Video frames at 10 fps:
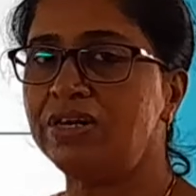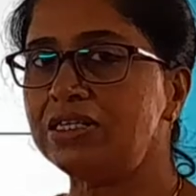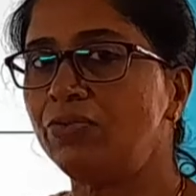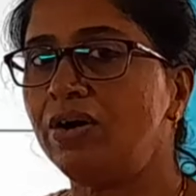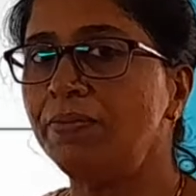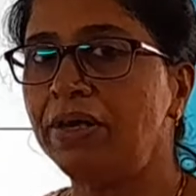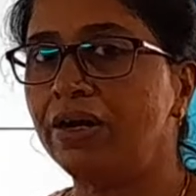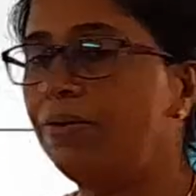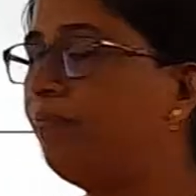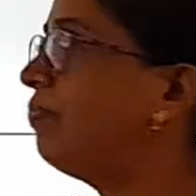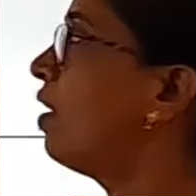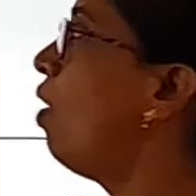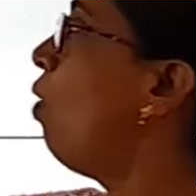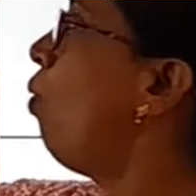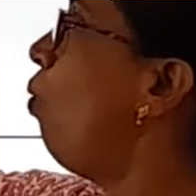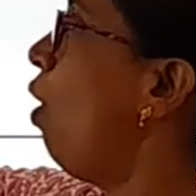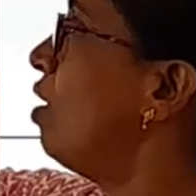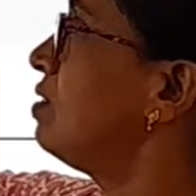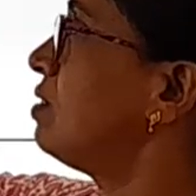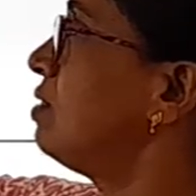What is the verb here?
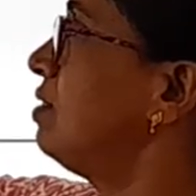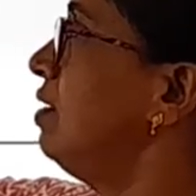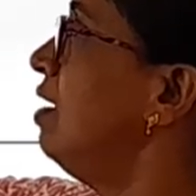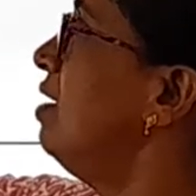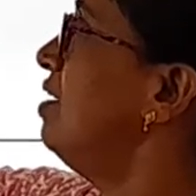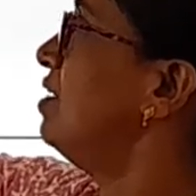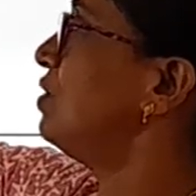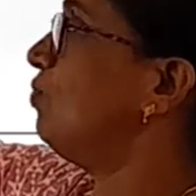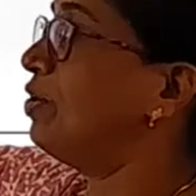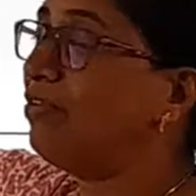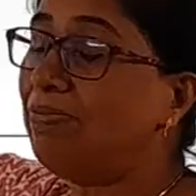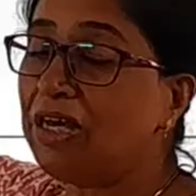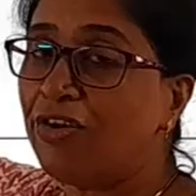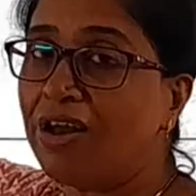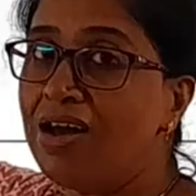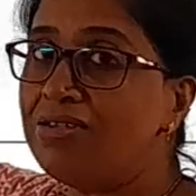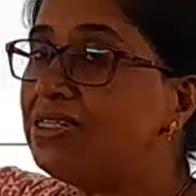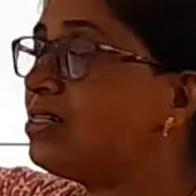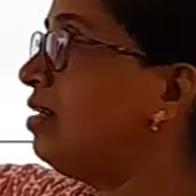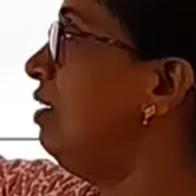Was. So what will be your
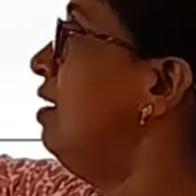answer?